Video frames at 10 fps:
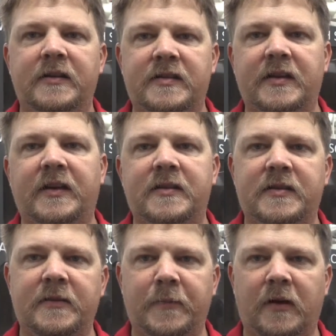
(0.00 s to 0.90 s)

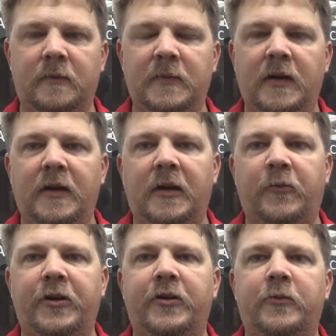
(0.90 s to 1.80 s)
CNC mill and
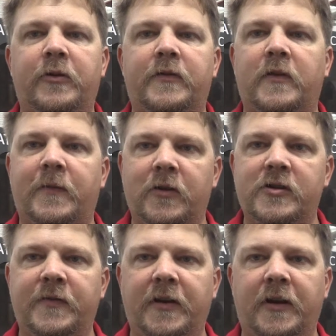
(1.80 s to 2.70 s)
we're going to do one of our
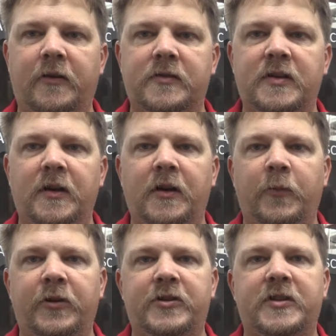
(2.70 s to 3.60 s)
first videos
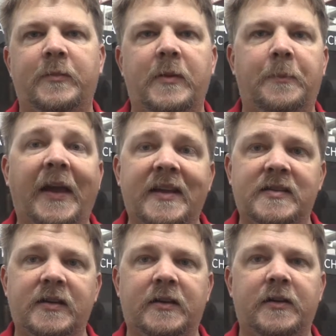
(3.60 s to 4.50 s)
which is going to be
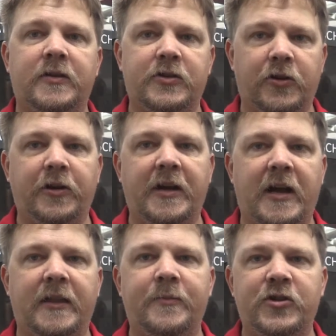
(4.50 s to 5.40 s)
basic turning
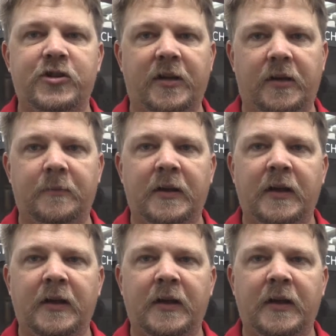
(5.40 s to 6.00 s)
on the machine